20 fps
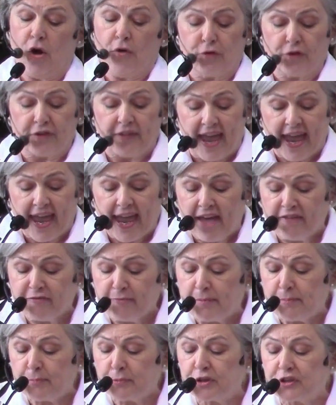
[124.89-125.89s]
For they have
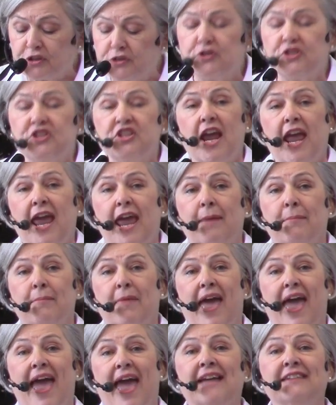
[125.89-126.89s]
been put to
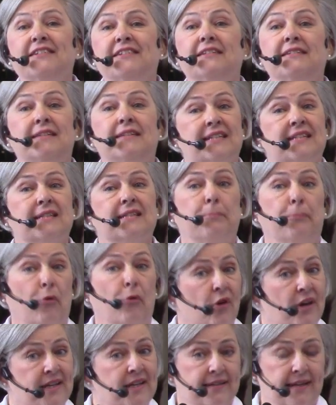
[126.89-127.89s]
shame and
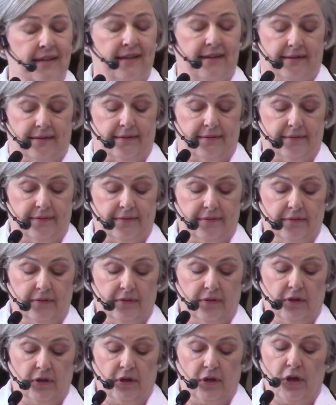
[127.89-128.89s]
disappointed
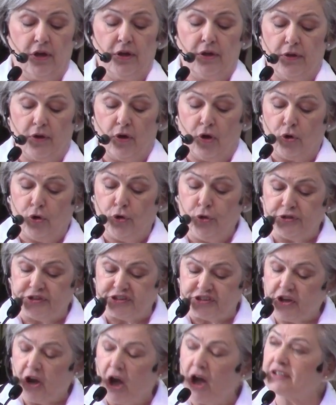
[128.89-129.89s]
who
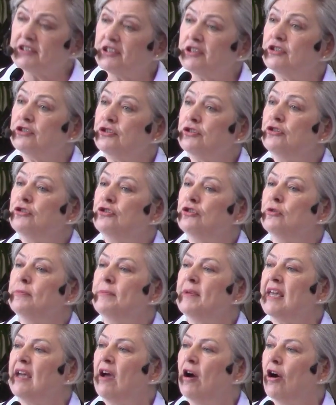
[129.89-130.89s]
sought to do
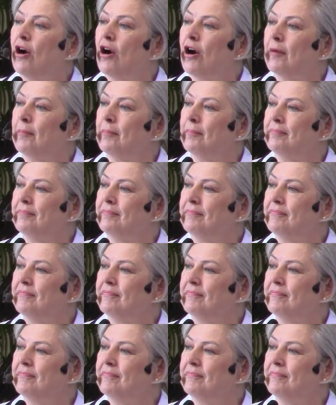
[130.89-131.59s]
me harm.